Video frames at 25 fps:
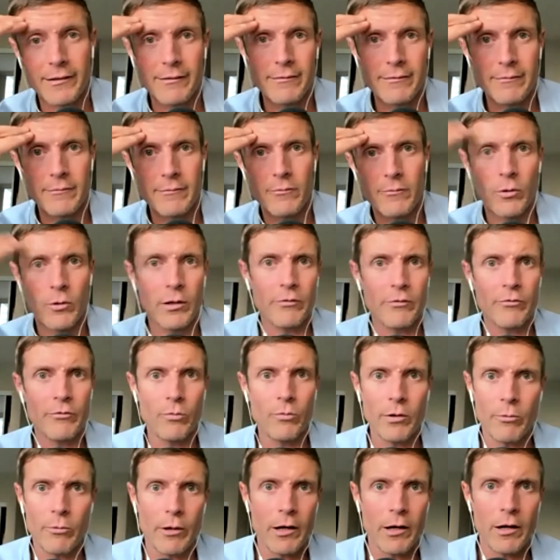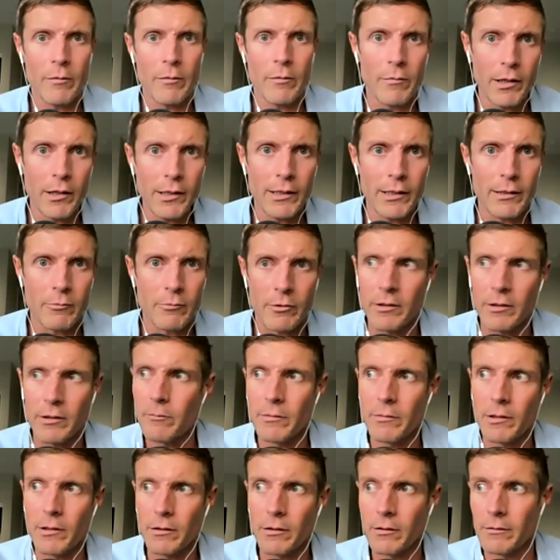what if we run out of money and we're in the
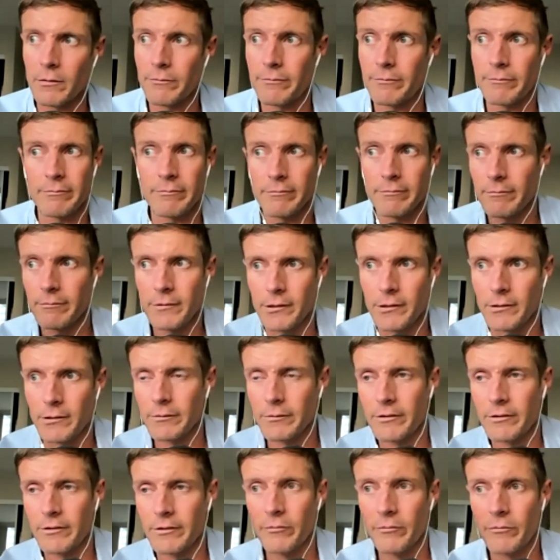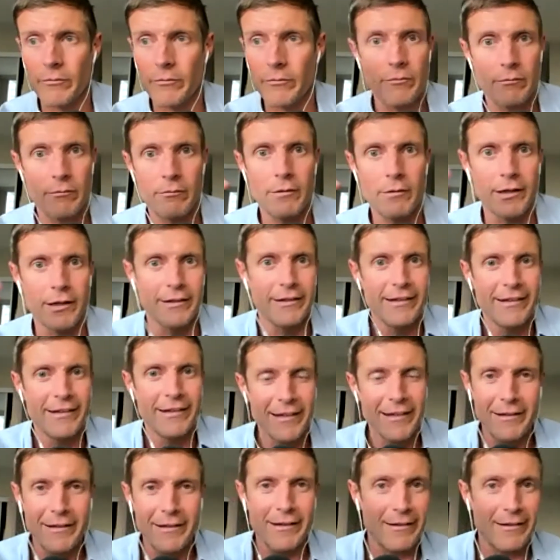middle of, some
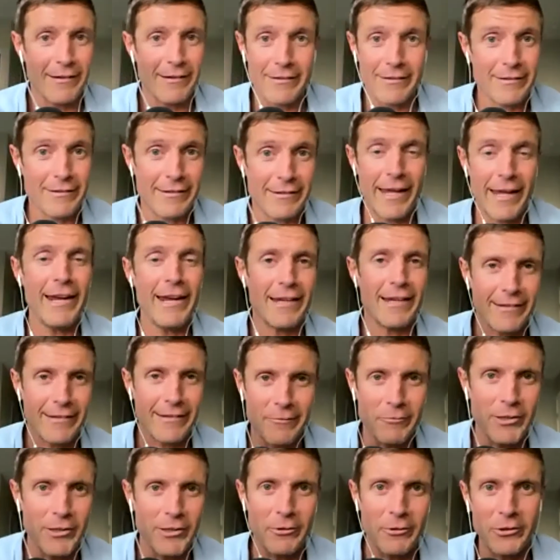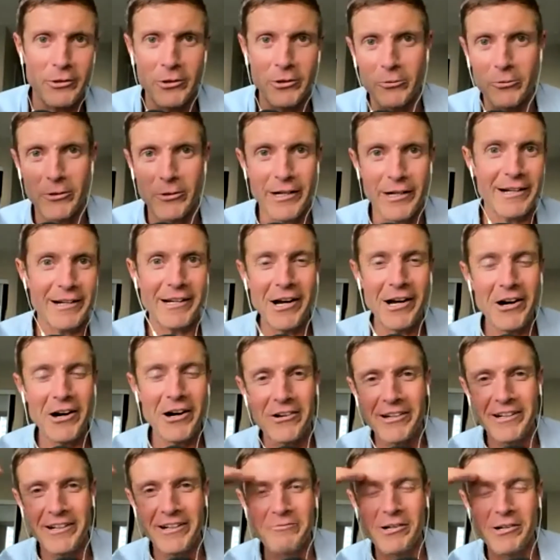state and we don't know where to
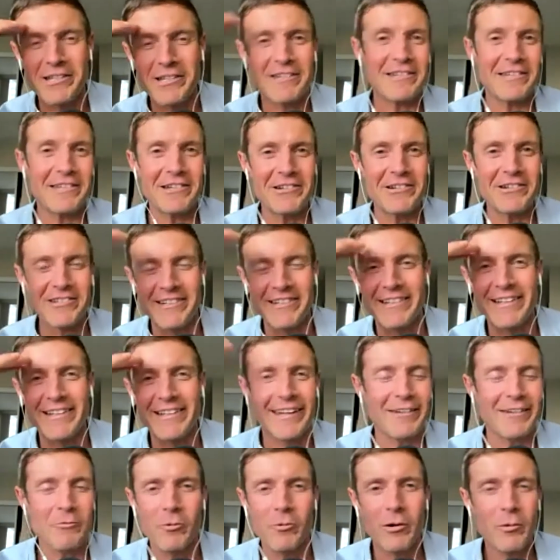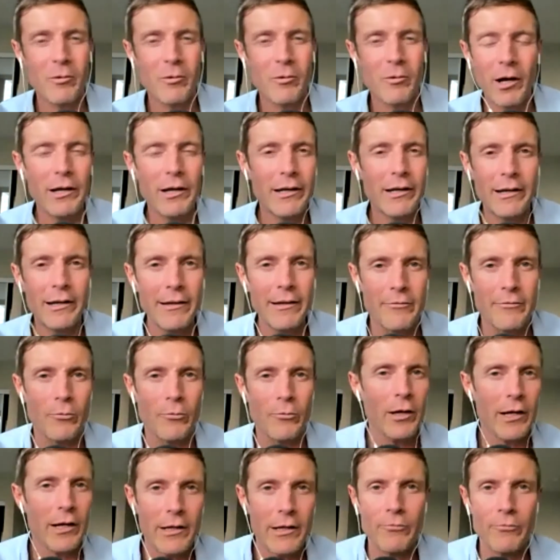go and what to do? And like, what
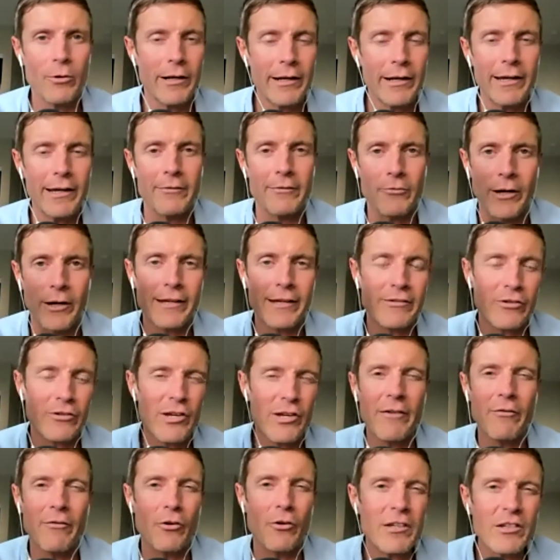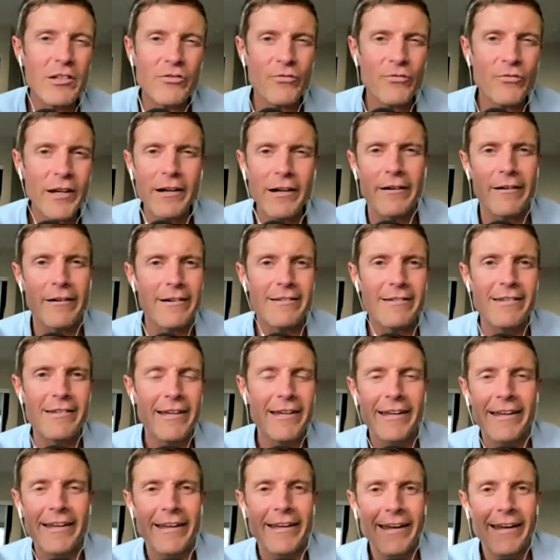if, right? So you have all these fears,
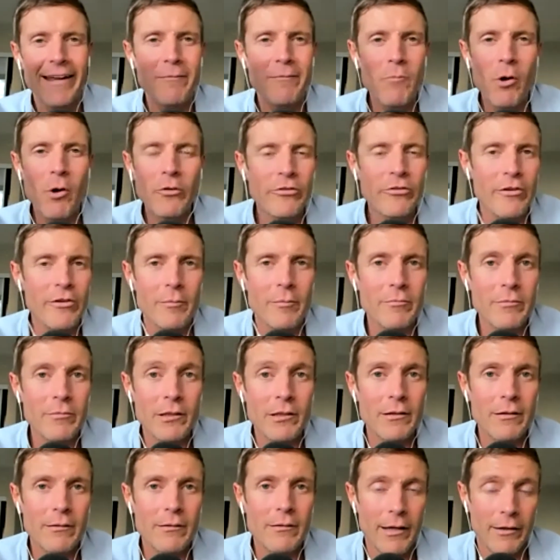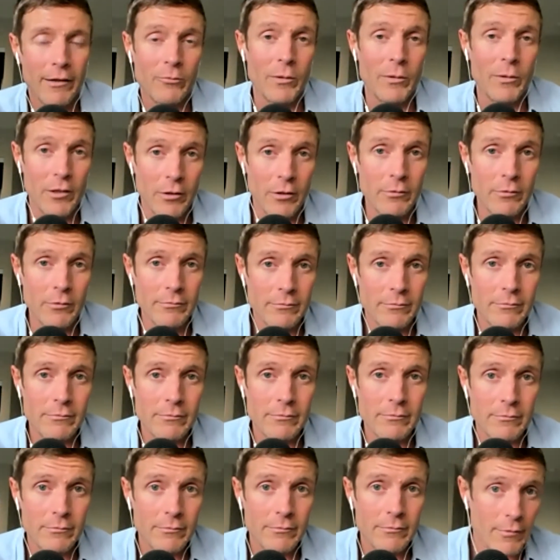and most of them, as we know,
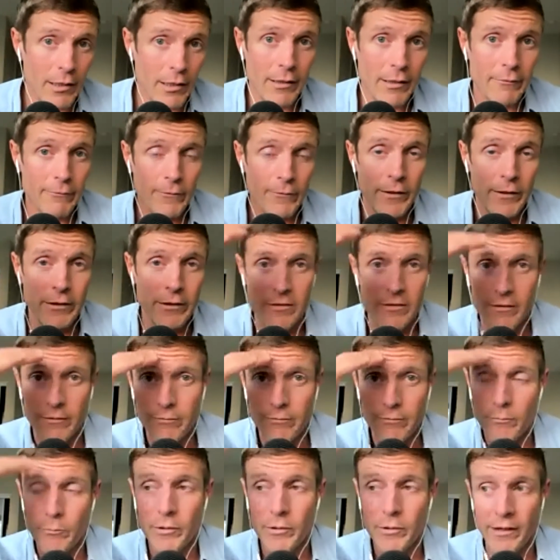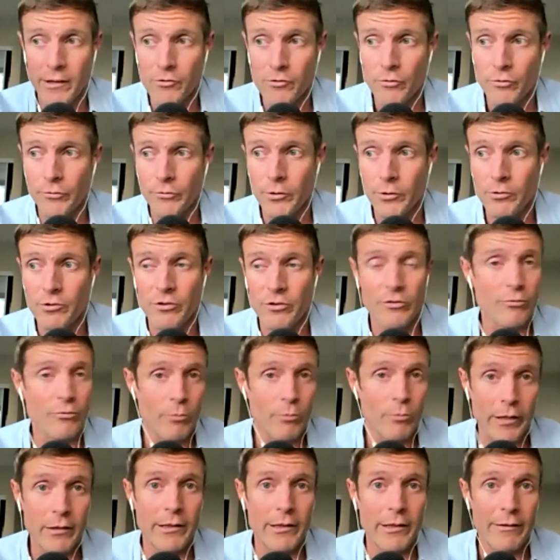fears of potential futures
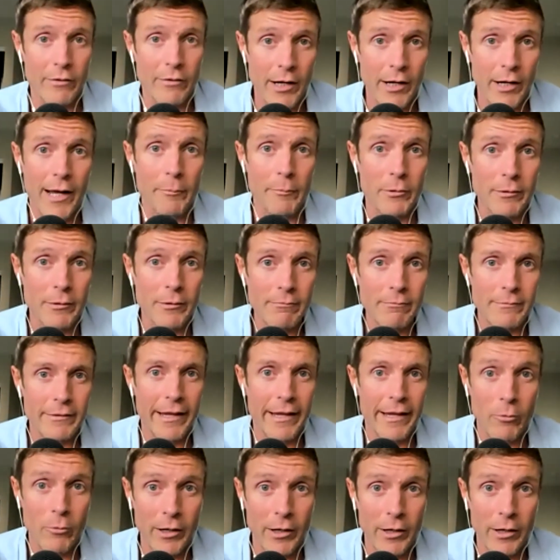rarely ever happen that way.